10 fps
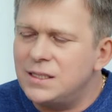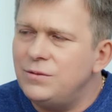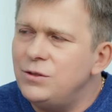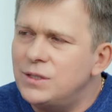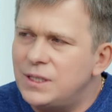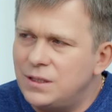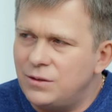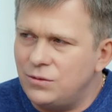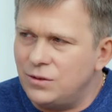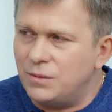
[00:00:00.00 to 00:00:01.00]
When
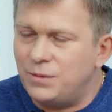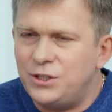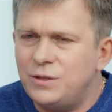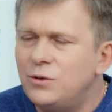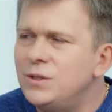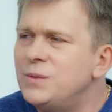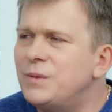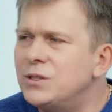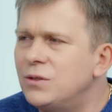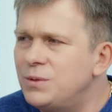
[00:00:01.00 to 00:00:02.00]
science would develop.
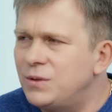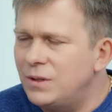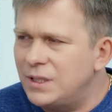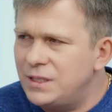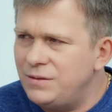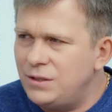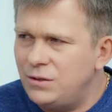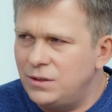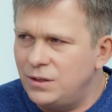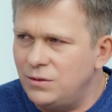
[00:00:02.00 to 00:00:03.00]
That's why he
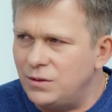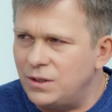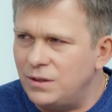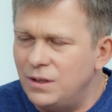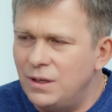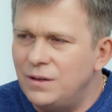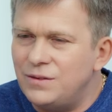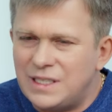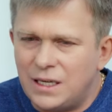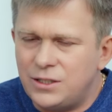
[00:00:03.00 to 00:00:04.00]
contributed to the development of
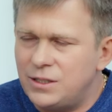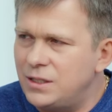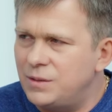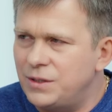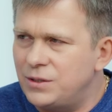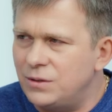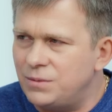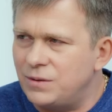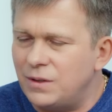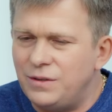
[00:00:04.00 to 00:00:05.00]
science in all
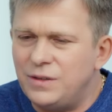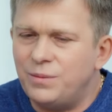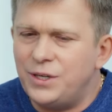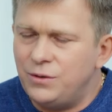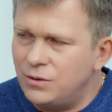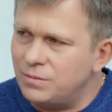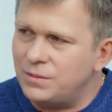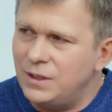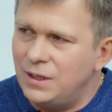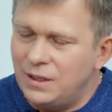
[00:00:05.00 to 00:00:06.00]
possible ways.
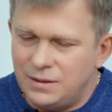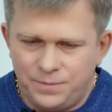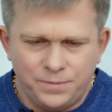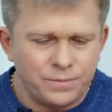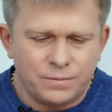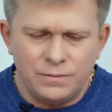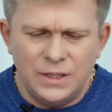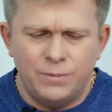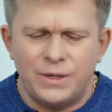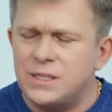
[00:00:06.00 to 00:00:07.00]
In fact, in
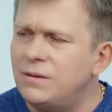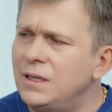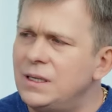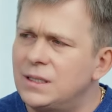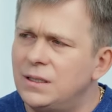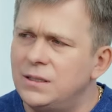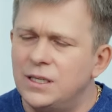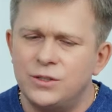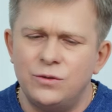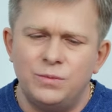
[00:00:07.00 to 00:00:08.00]
his time,
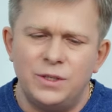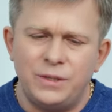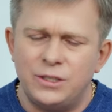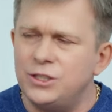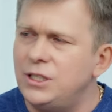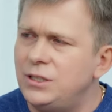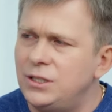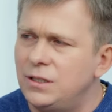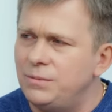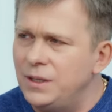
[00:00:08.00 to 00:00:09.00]
education became
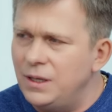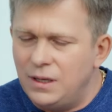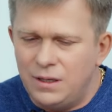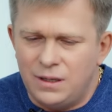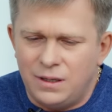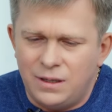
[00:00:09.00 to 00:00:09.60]
accessible to women,